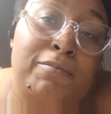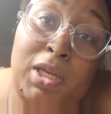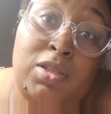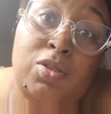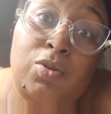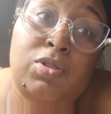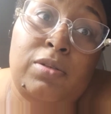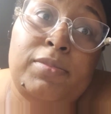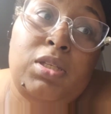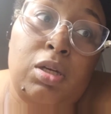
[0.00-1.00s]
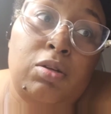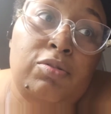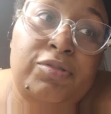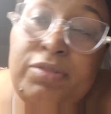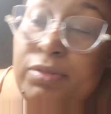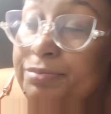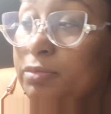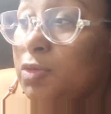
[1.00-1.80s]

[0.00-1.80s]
Bezos himself,